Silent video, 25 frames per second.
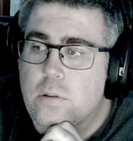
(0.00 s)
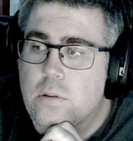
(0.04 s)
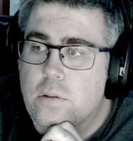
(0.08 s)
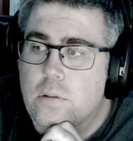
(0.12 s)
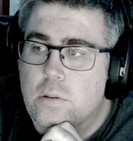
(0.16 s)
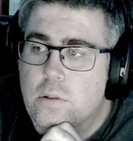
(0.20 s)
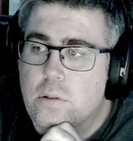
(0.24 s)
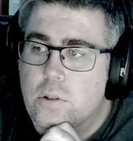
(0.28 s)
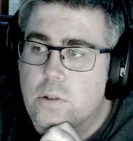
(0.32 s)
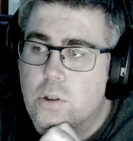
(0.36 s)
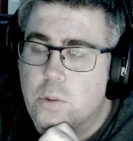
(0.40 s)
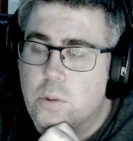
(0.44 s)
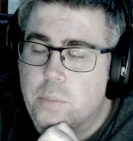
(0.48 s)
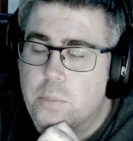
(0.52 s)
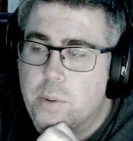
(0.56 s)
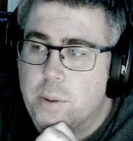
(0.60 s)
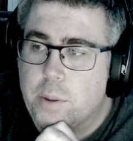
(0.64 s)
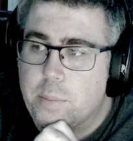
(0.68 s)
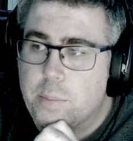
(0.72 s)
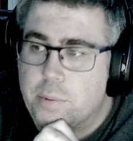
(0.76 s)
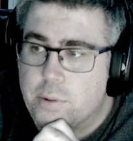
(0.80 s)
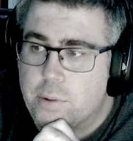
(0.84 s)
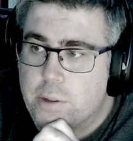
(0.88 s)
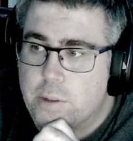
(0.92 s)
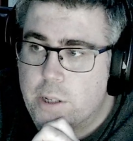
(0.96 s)
two
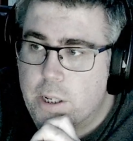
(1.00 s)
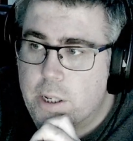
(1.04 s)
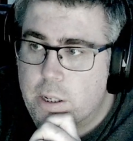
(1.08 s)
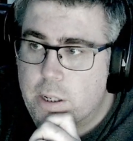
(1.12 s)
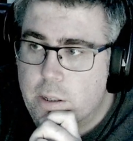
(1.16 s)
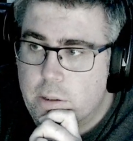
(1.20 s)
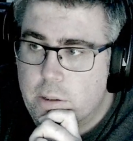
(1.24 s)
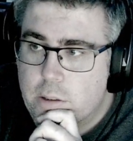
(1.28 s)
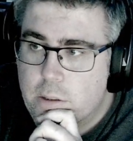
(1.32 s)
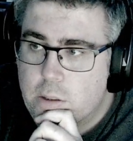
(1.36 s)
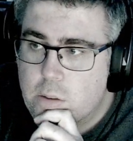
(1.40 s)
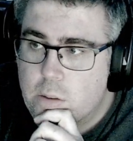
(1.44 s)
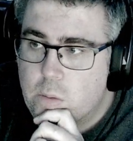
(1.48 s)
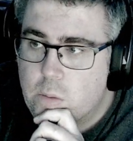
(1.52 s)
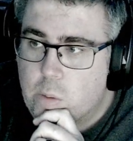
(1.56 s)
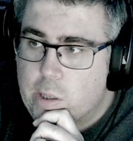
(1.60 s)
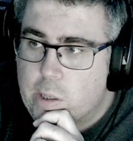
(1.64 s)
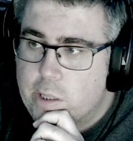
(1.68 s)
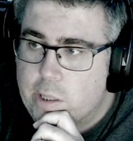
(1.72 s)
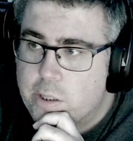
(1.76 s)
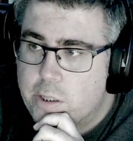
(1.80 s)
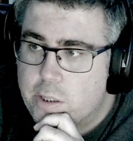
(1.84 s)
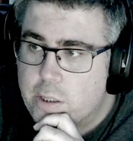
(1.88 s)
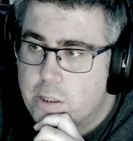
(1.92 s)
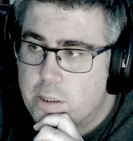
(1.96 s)
people that
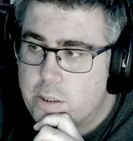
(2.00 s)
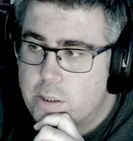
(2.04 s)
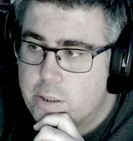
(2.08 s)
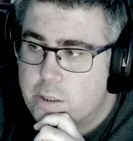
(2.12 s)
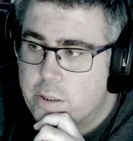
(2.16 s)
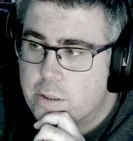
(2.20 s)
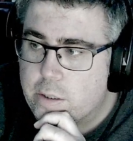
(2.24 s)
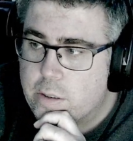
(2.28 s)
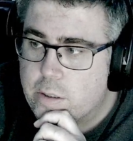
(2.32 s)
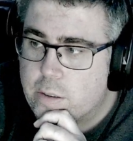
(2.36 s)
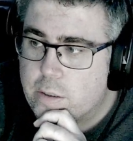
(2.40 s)
watch this.